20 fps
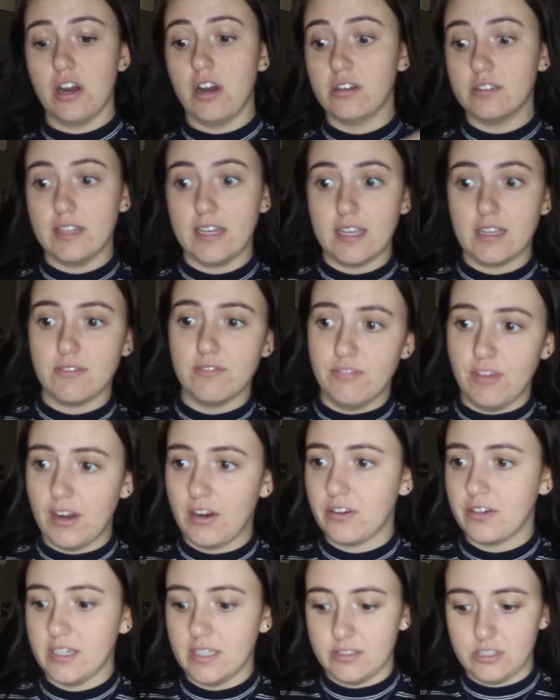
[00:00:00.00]
are
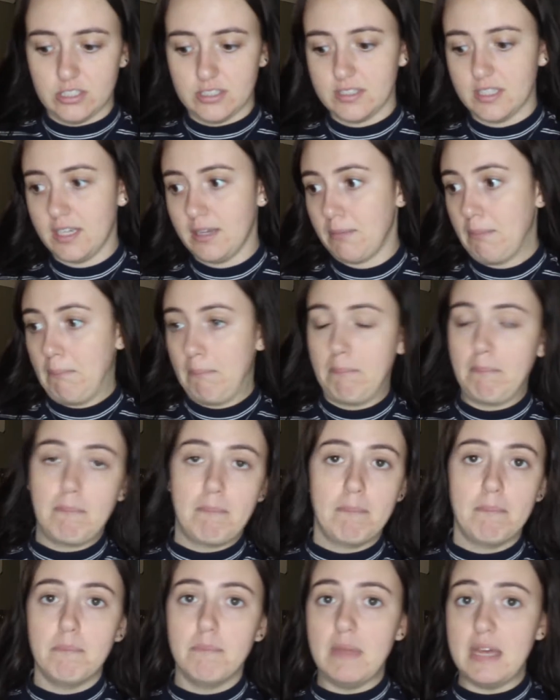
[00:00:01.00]
very just
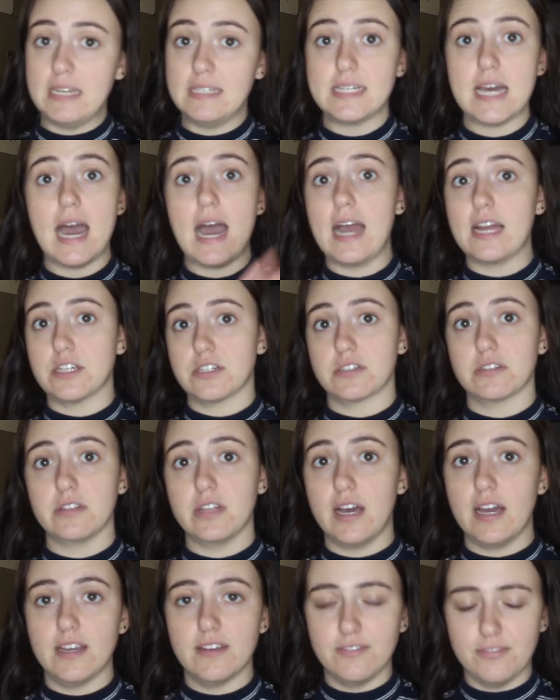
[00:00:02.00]
entire
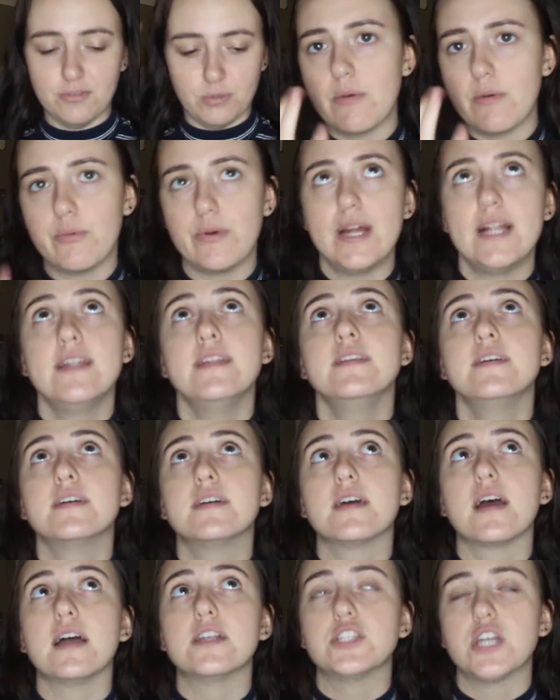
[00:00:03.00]
life. When
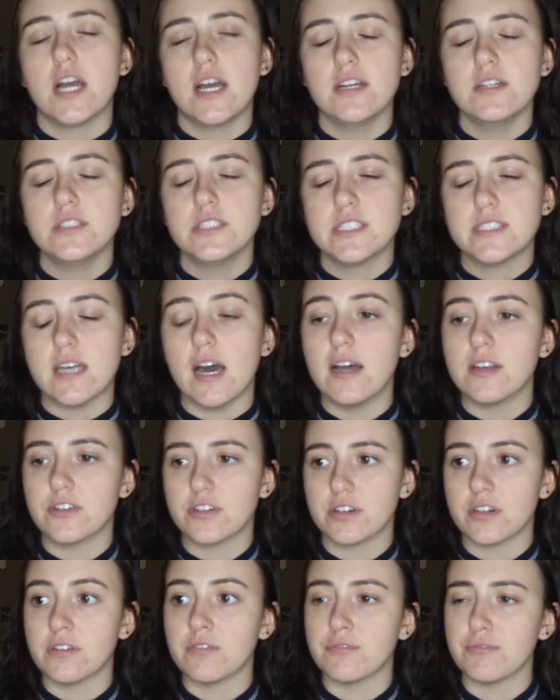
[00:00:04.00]
a child is
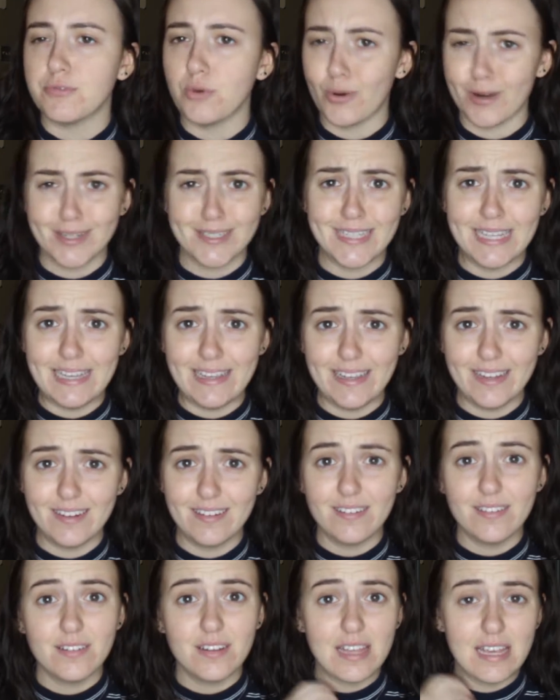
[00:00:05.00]
under
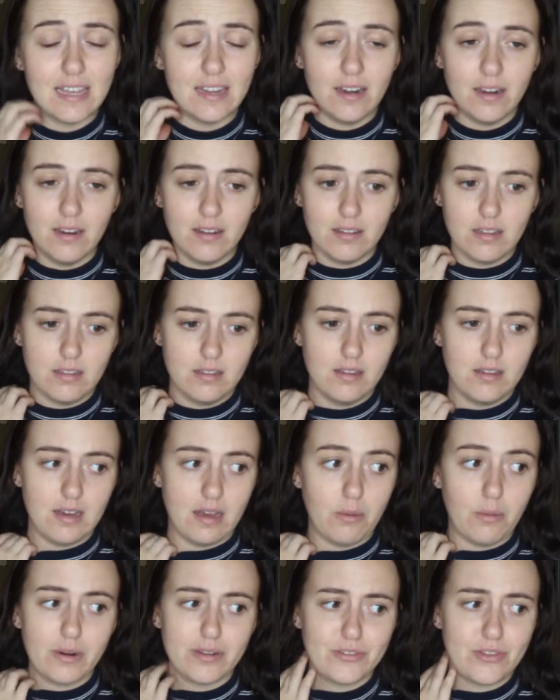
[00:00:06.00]
14 in,
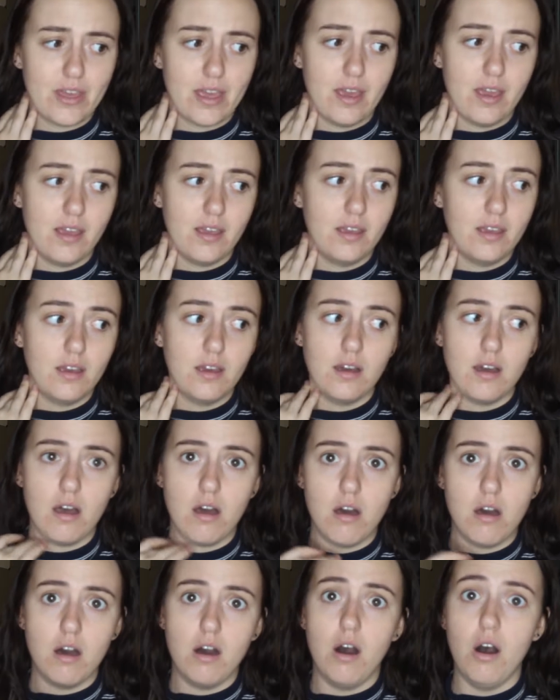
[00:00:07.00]
I want to say,
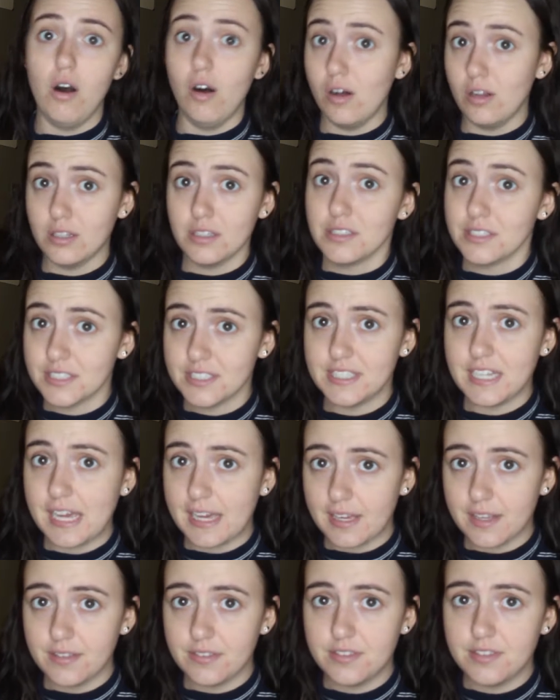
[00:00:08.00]
all
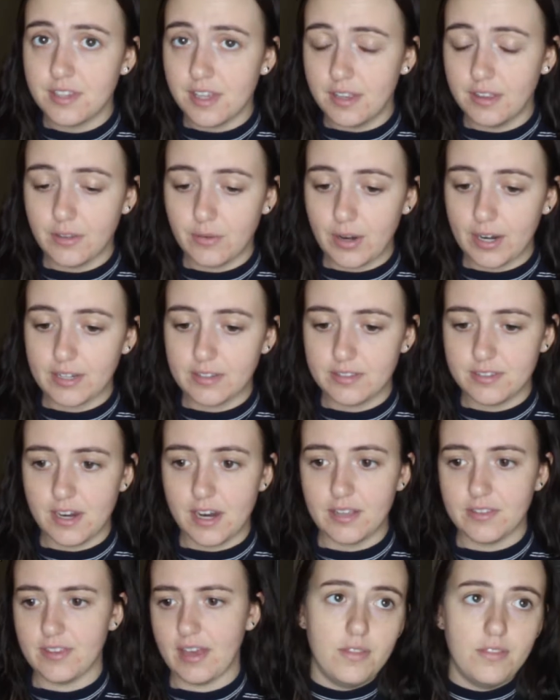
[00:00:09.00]
states in the United
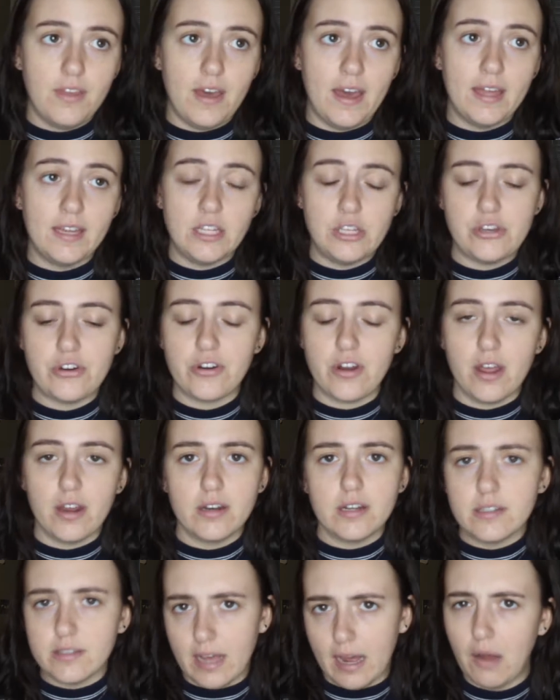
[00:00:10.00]
States, that you're
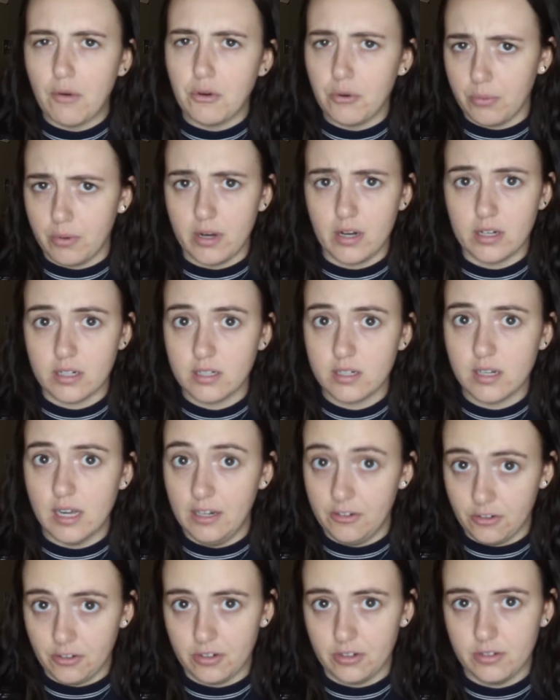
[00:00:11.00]
not allowed to work
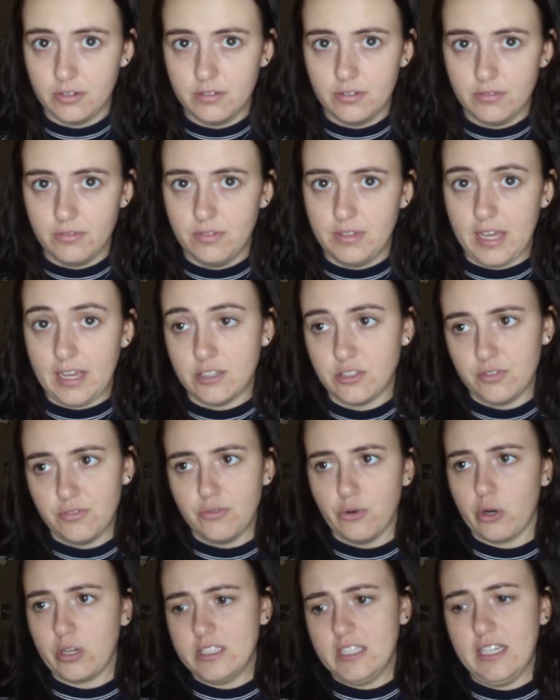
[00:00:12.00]
under the age of
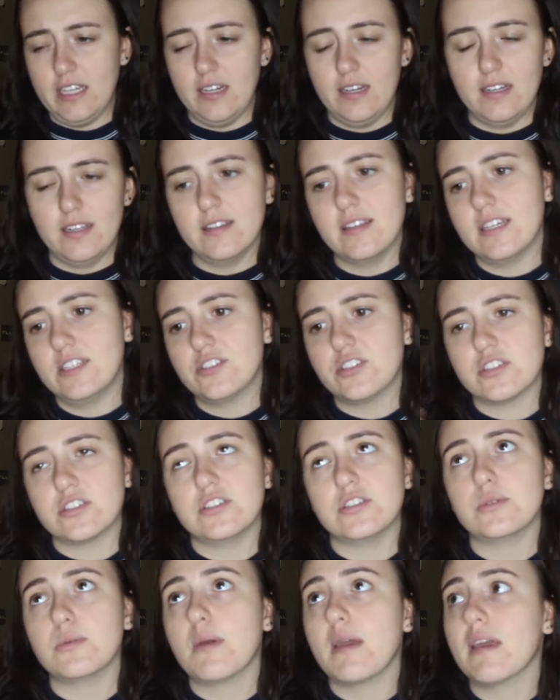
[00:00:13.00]
14 unless you're
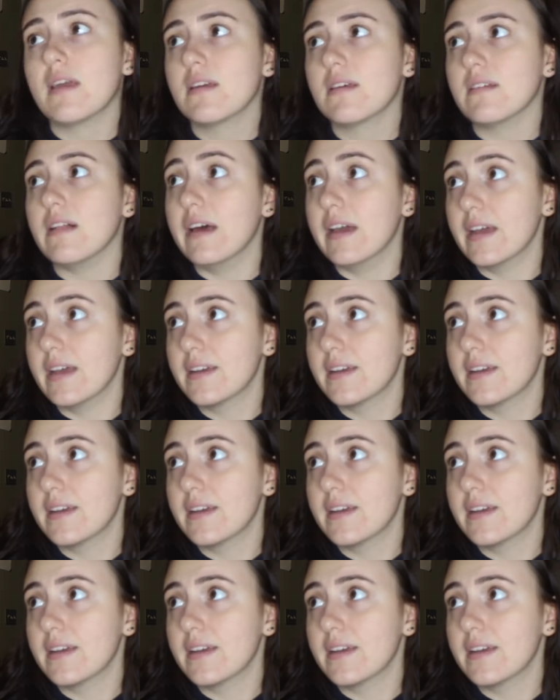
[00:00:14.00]
doing